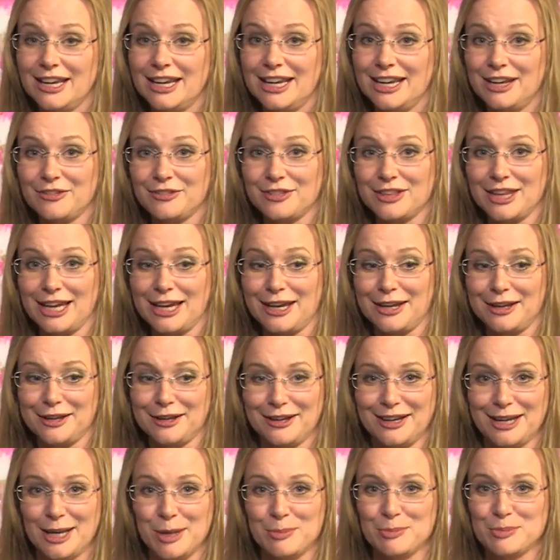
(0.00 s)
if their
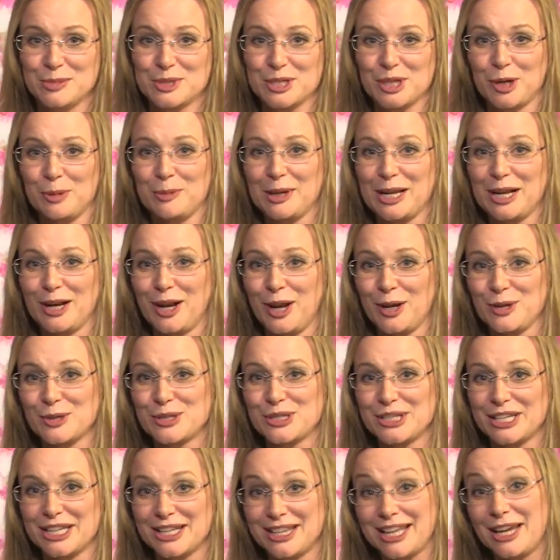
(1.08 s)
limbs are coming
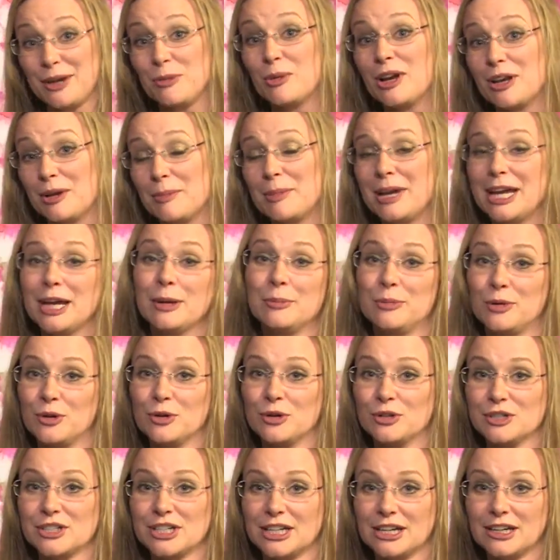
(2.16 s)
closer, they will appear
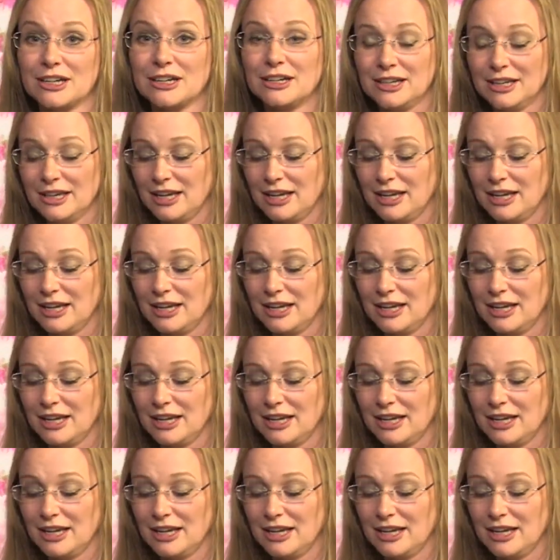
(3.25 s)
broader.